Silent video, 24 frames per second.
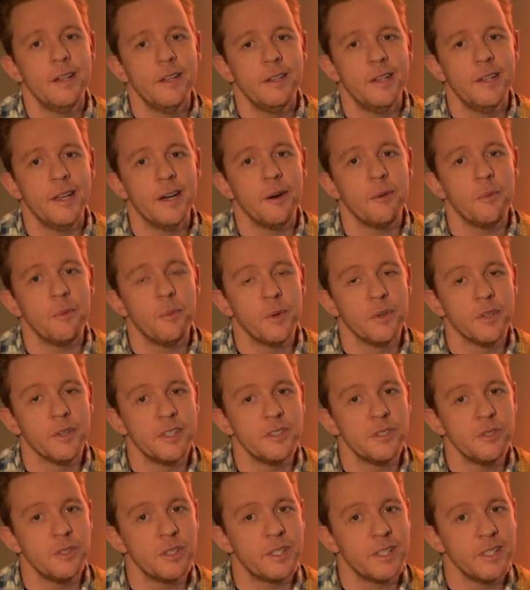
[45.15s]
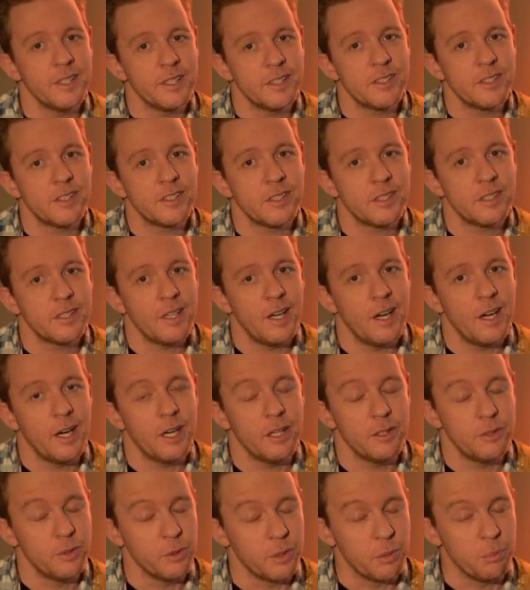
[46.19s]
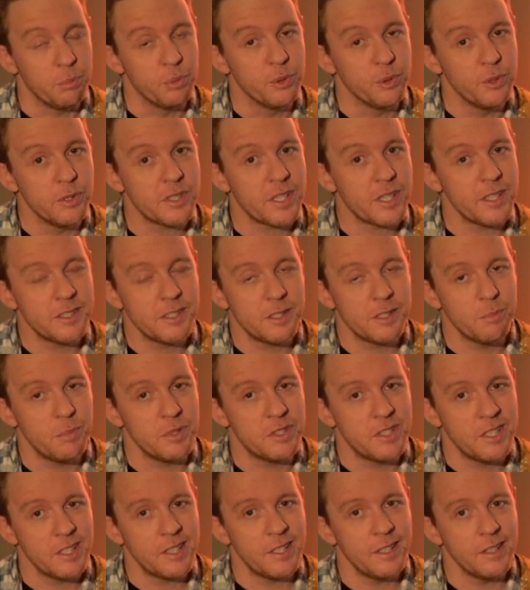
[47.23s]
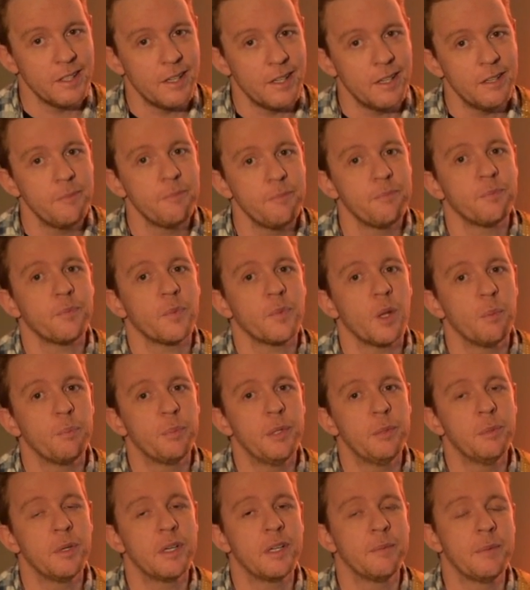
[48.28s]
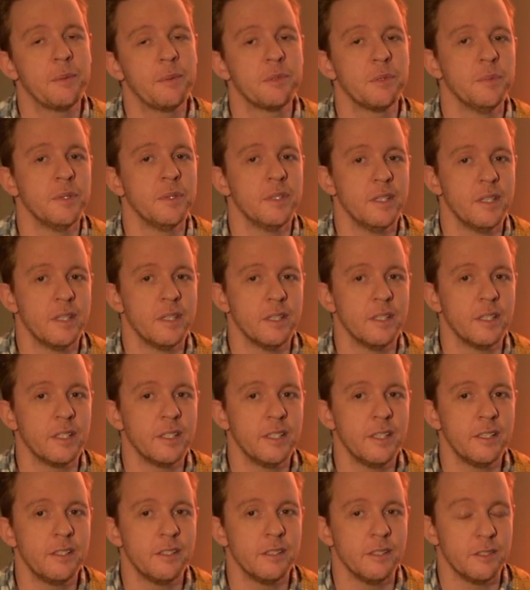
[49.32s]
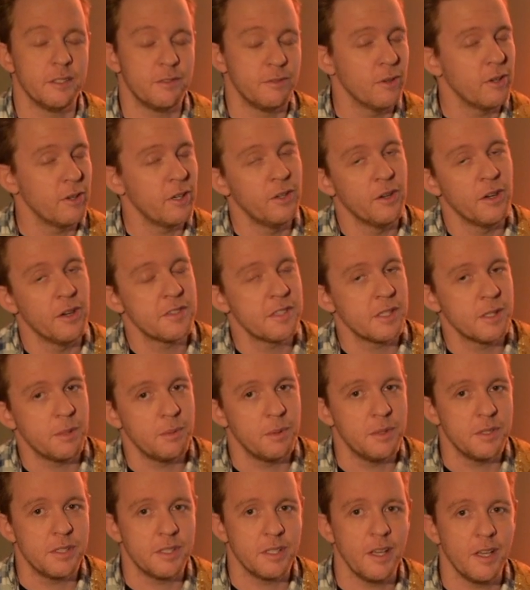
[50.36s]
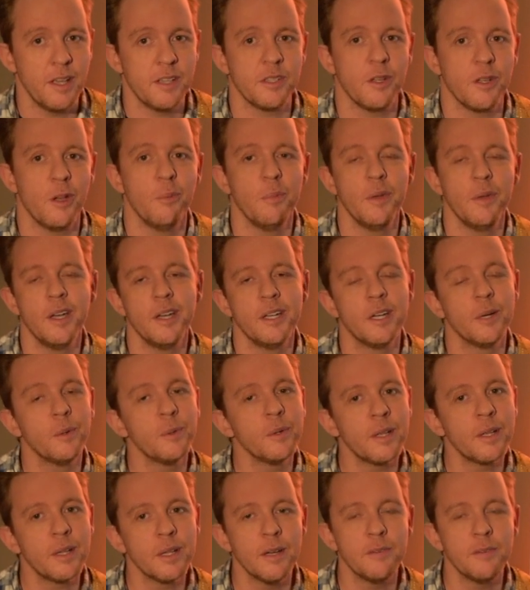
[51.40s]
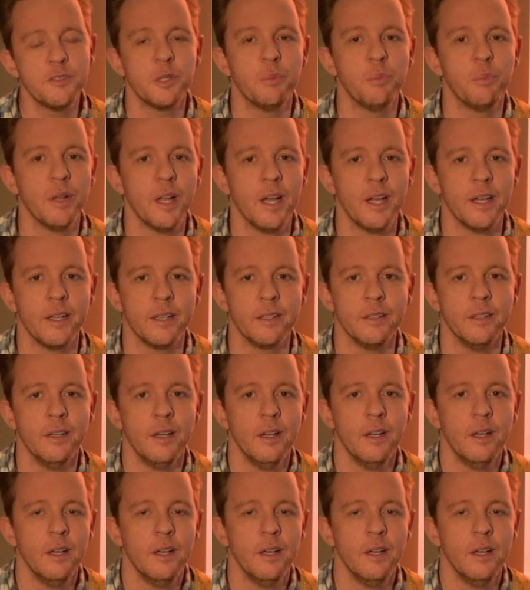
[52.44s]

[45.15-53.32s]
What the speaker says: Now, when I do gigs, doing blues gigs in particular, people come up to me at the end of the gig and it's very nice of them to say so. Man, I really loved your playing.